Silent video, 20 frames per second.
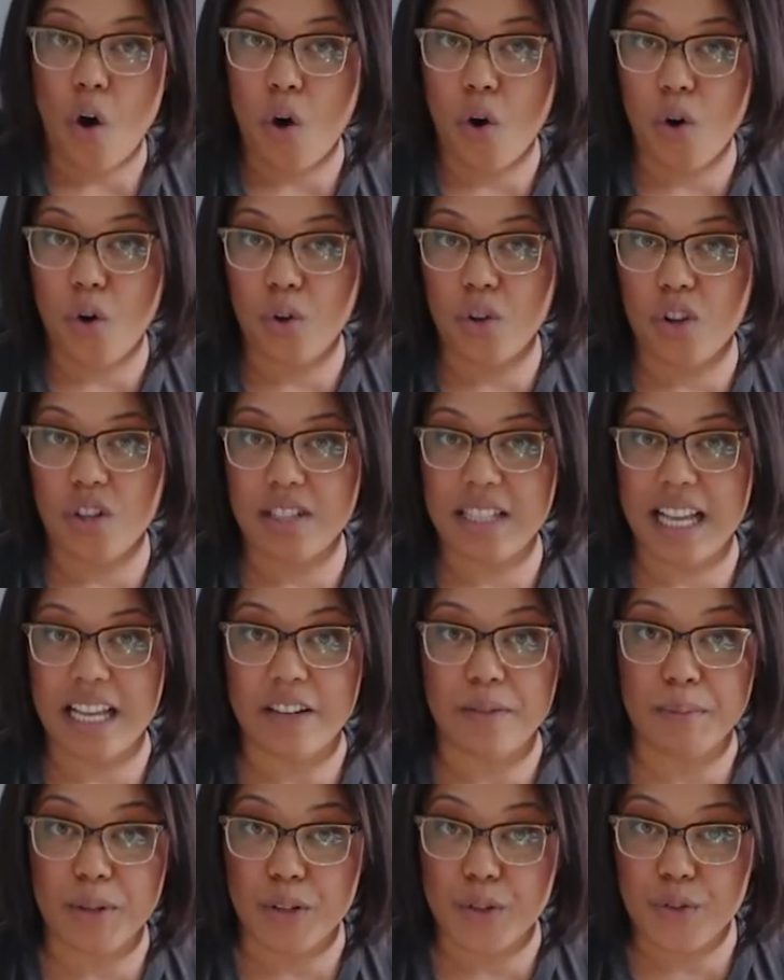hold
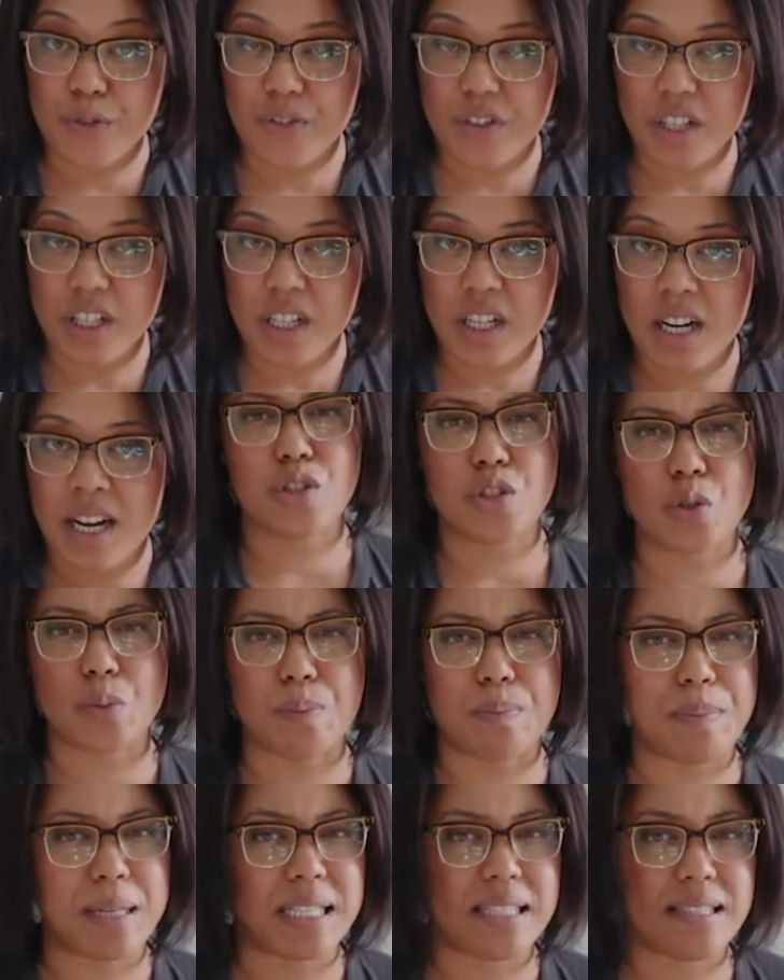and maneuver. I also
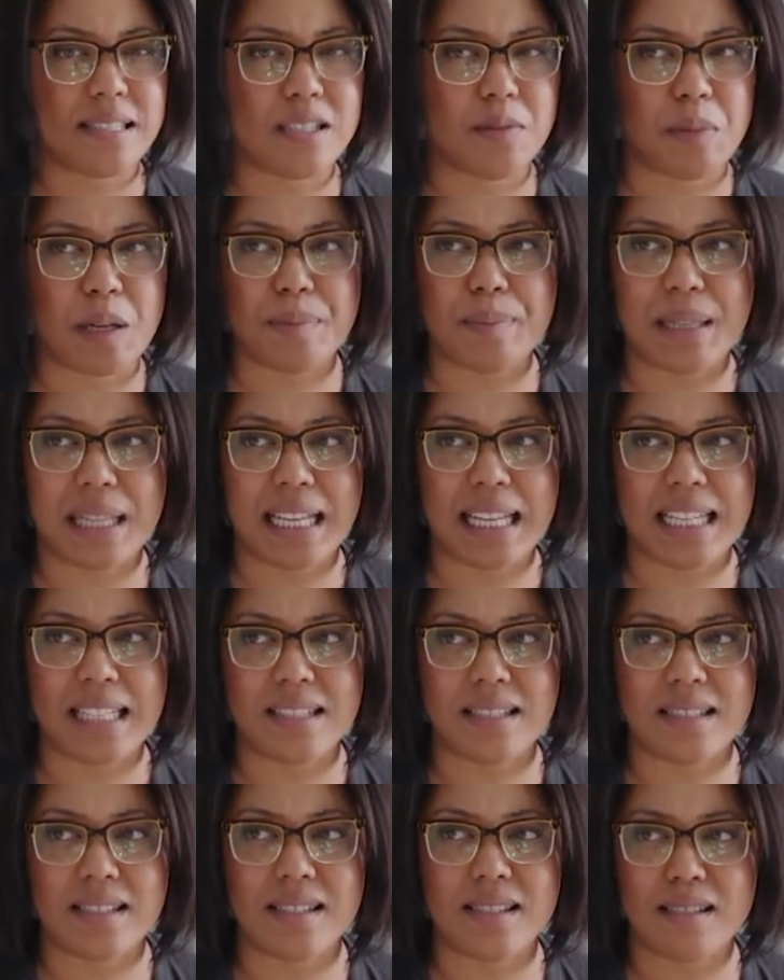mist my
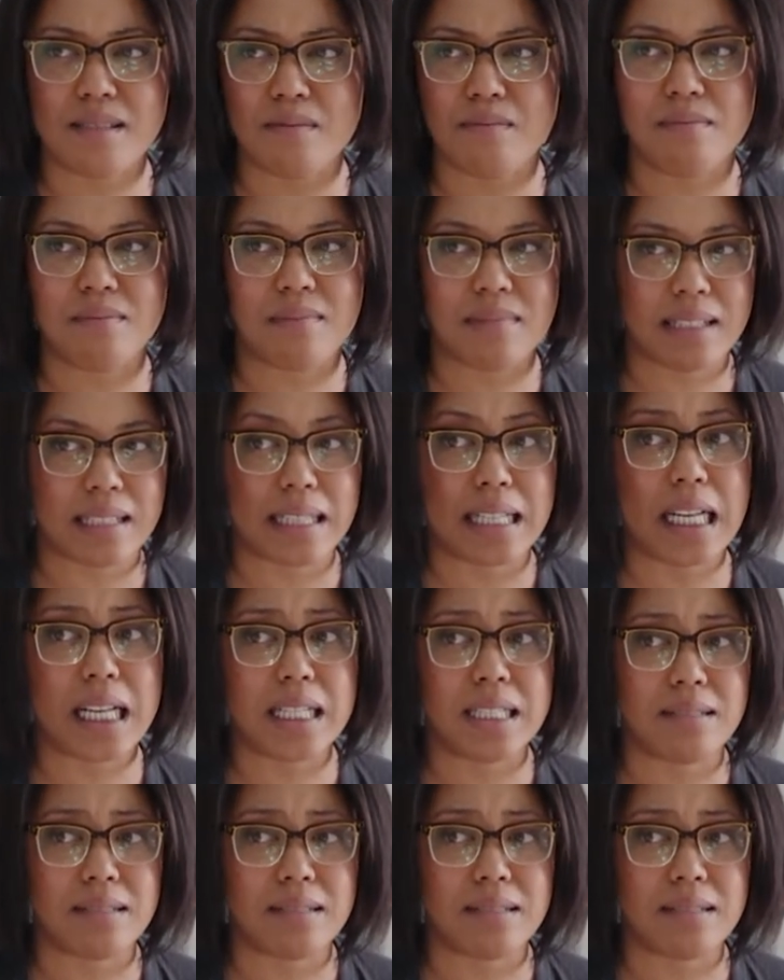plants like